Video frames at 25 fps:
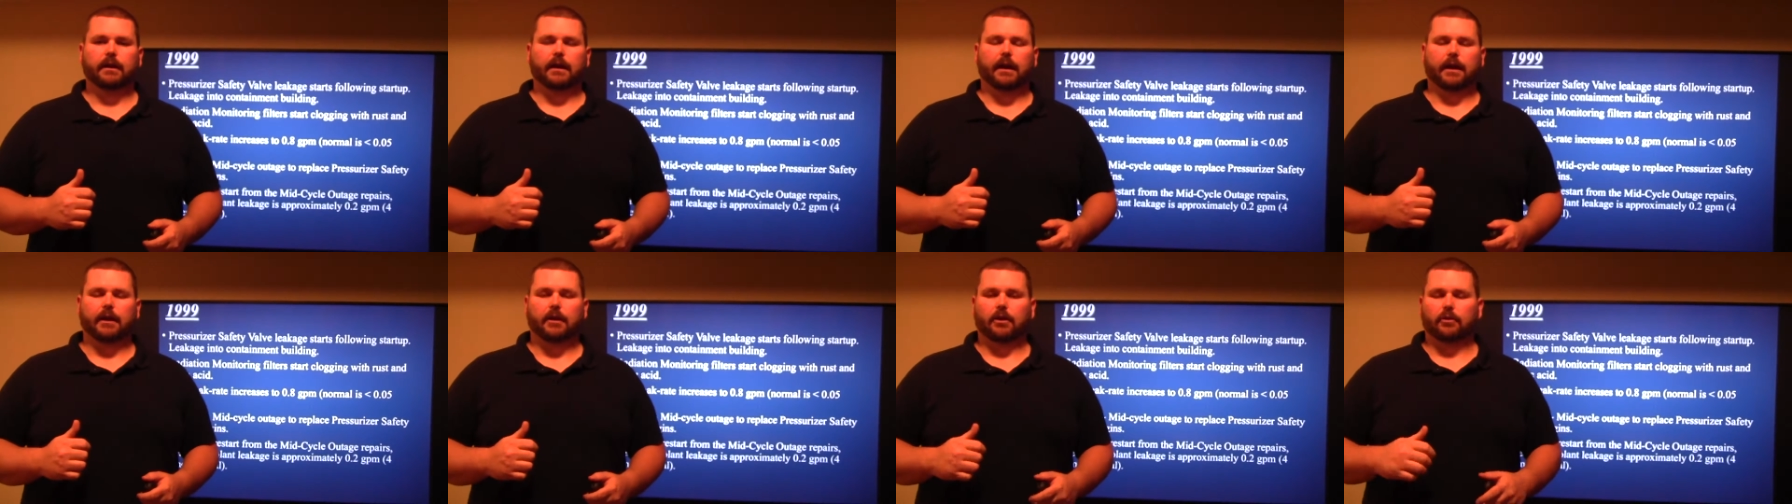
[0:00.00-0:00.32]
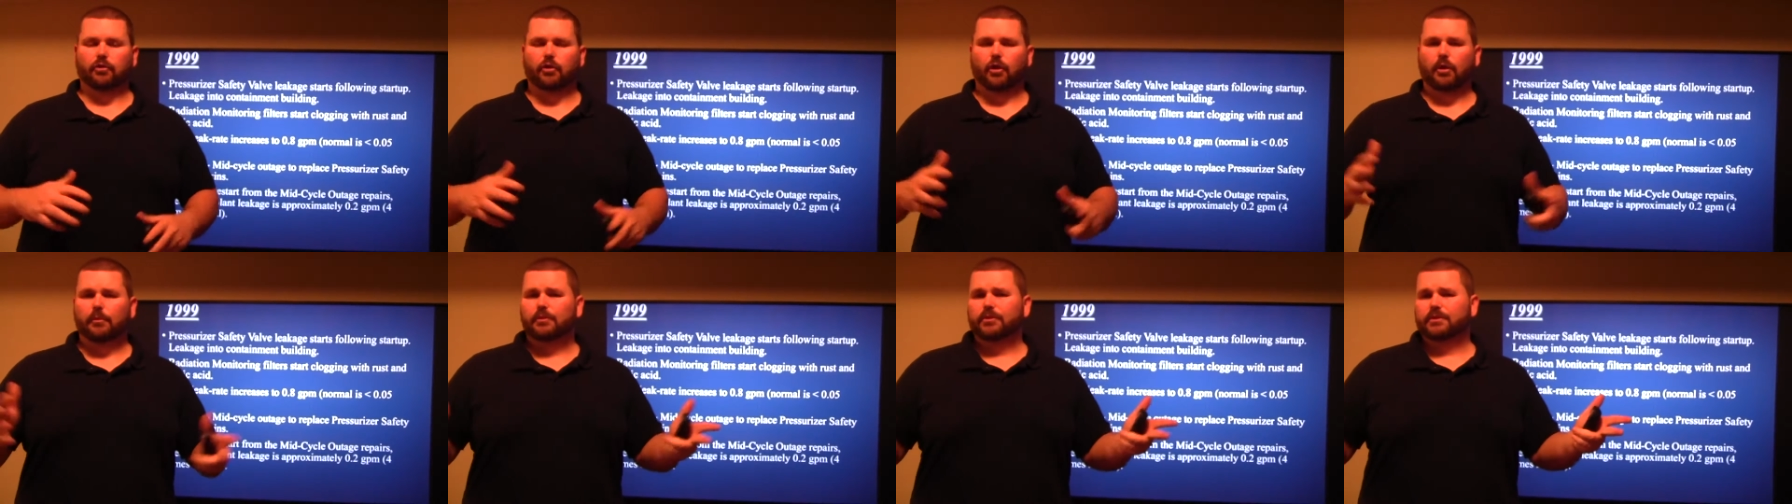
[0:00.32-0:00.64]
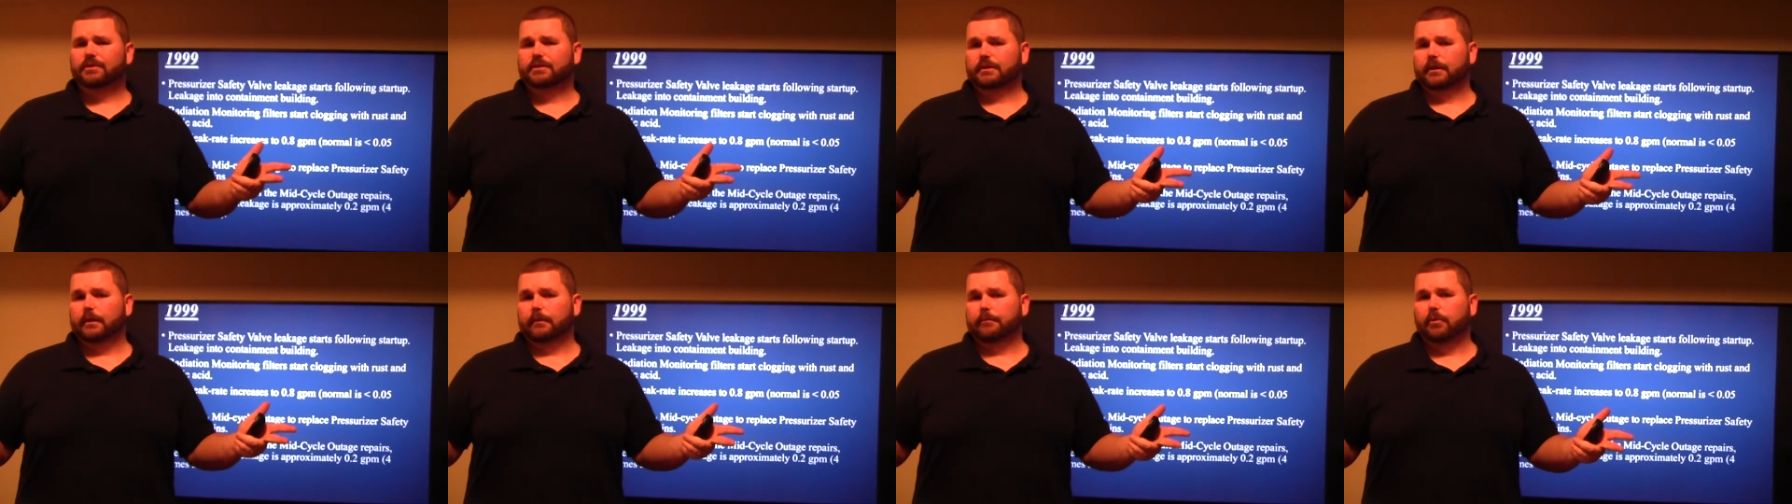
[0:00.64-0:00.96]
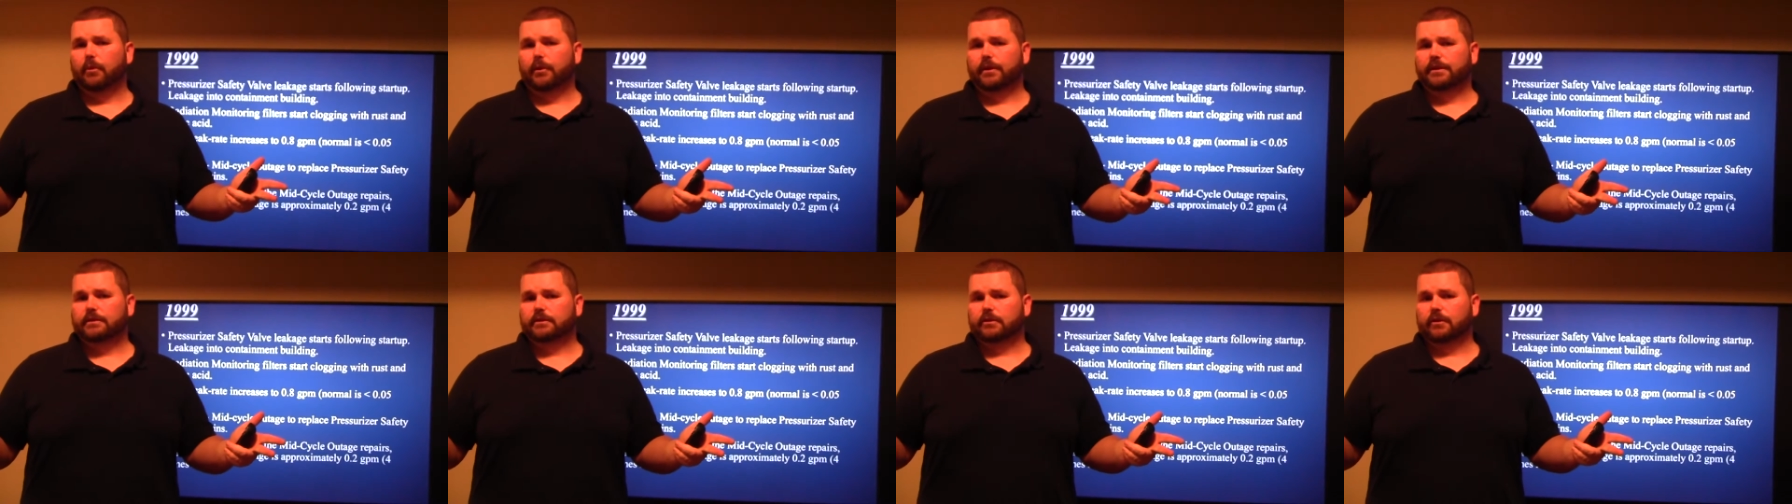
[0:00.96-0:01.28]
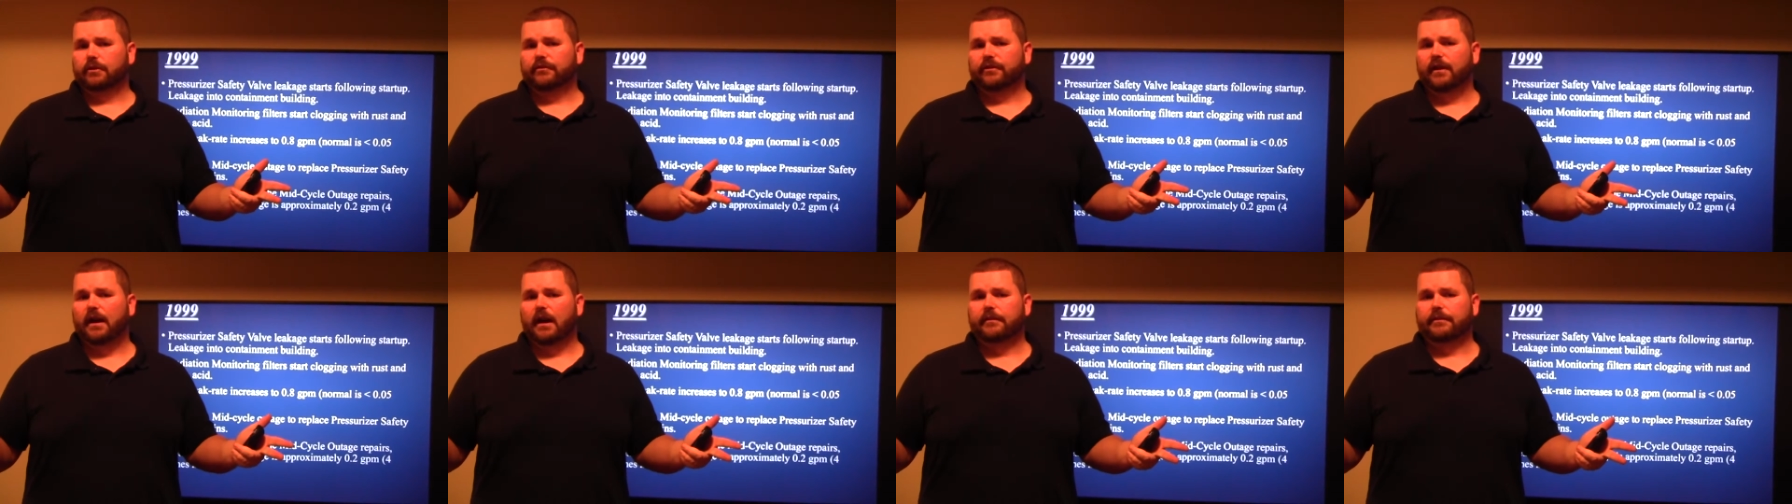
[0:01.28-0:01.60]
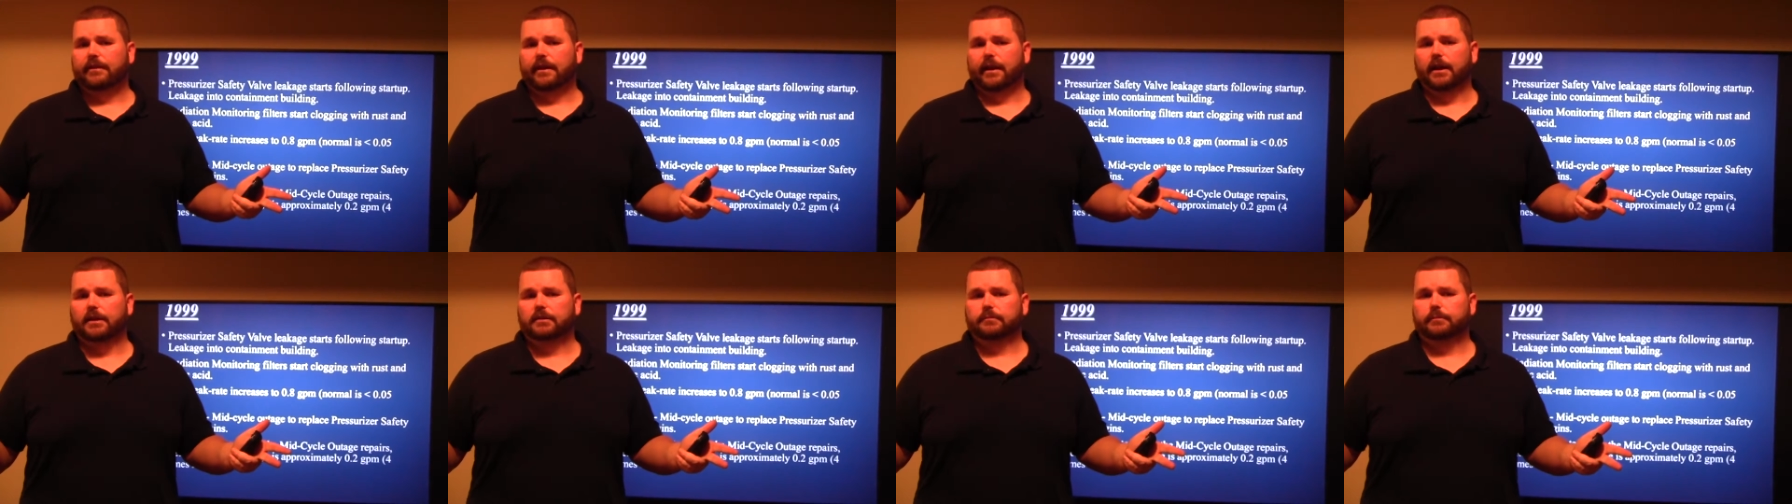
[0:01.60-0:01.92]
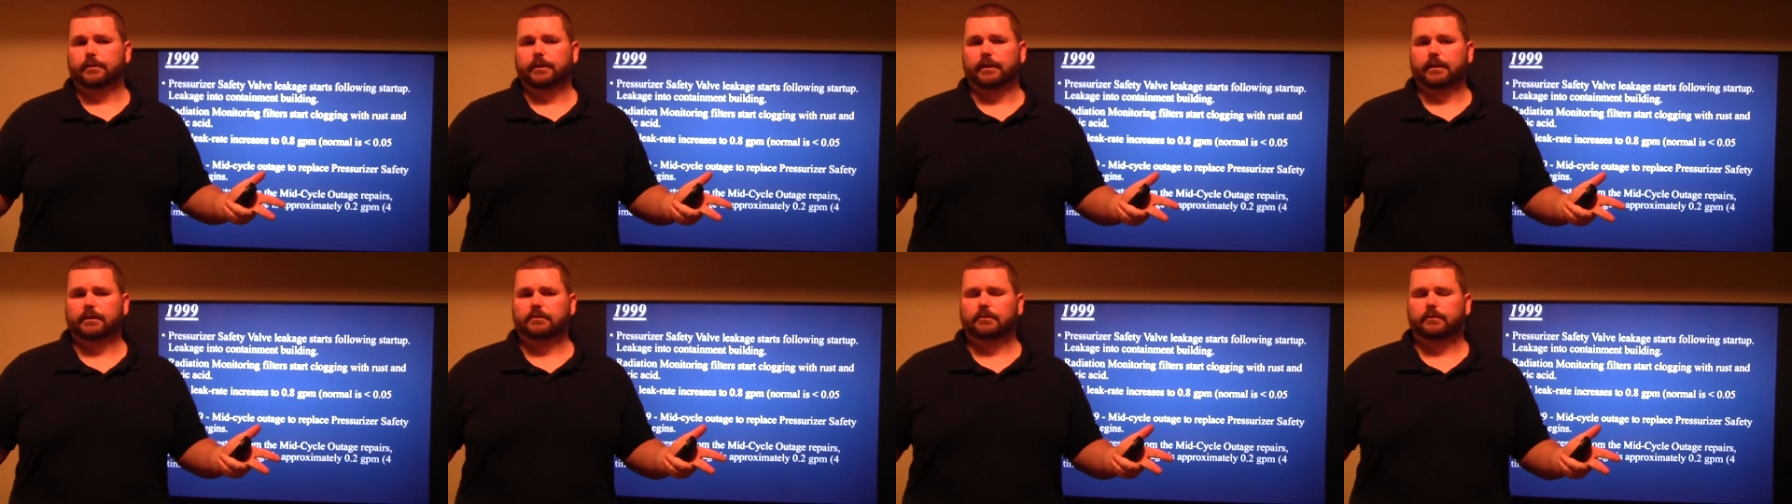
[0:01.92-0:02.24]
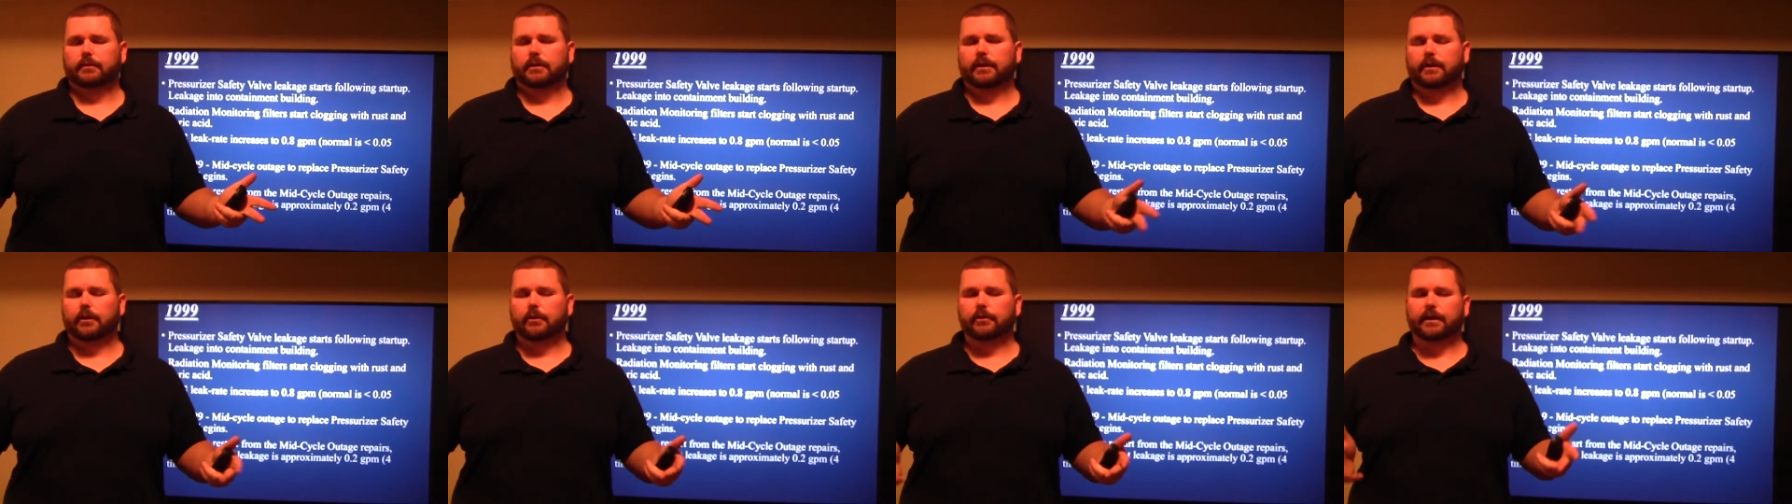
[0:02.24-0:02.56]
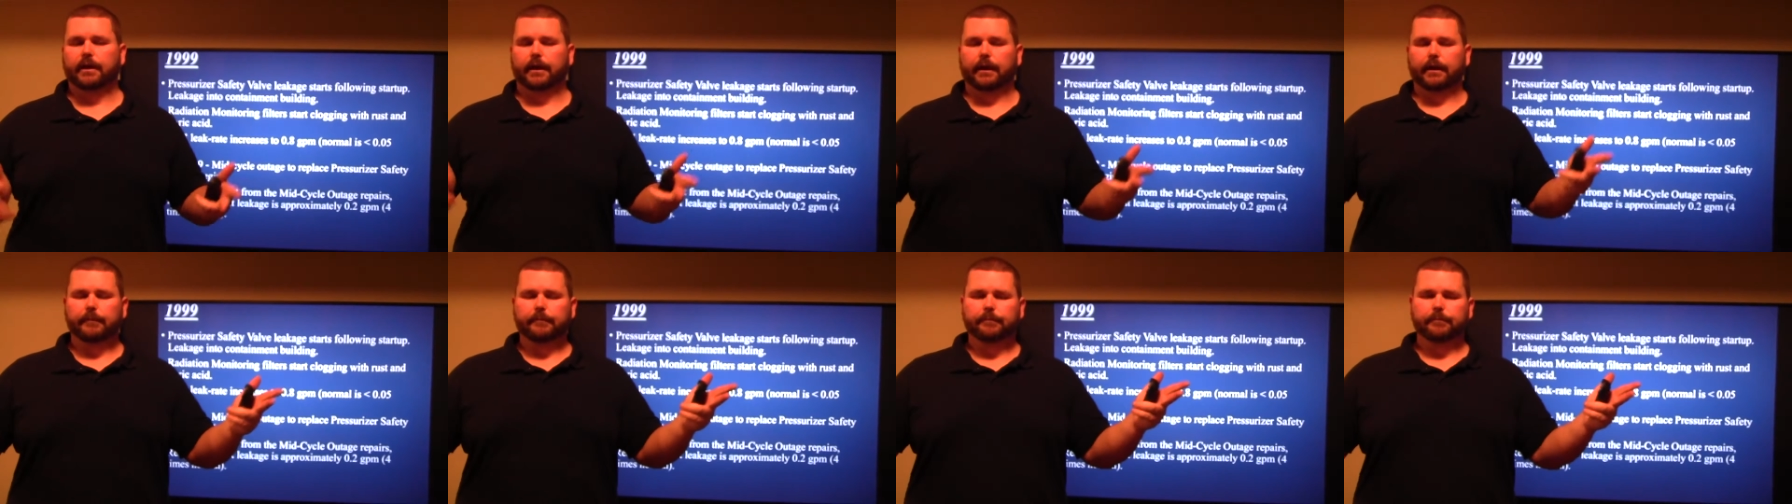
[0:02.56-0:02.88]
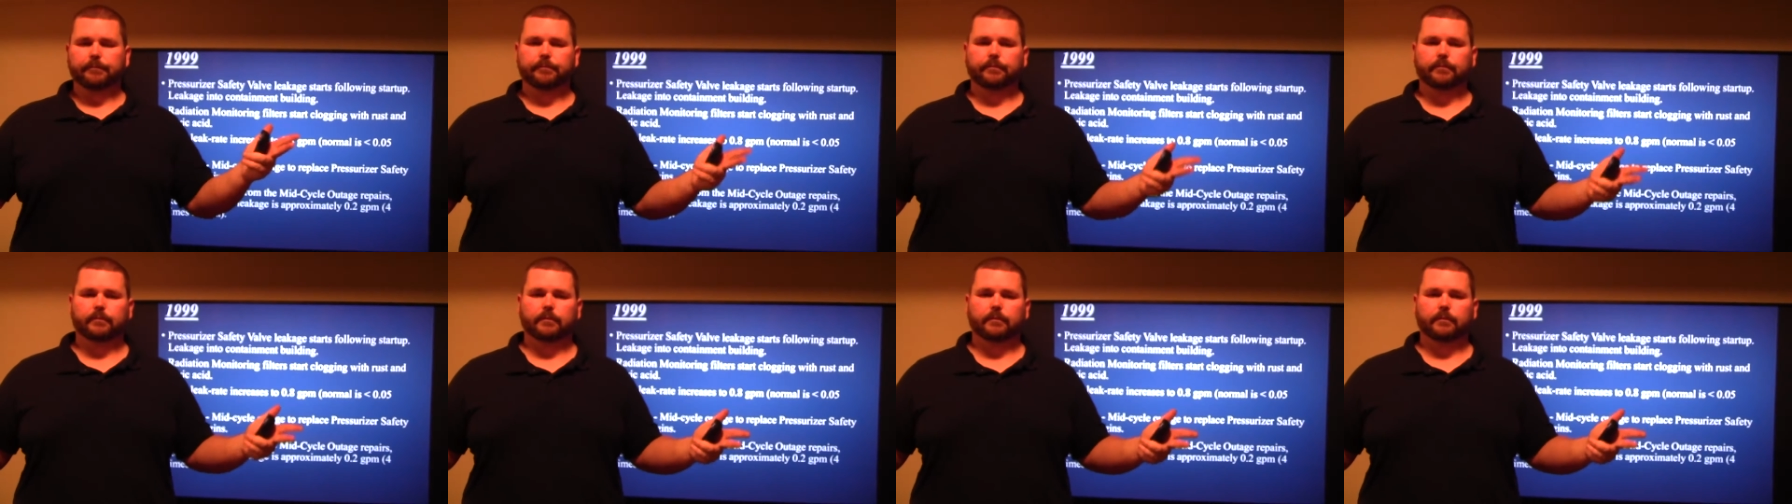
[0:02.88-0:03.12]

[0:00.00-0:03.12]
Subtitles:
And our normal is 0.05 gallons per minute. So we're like, okay.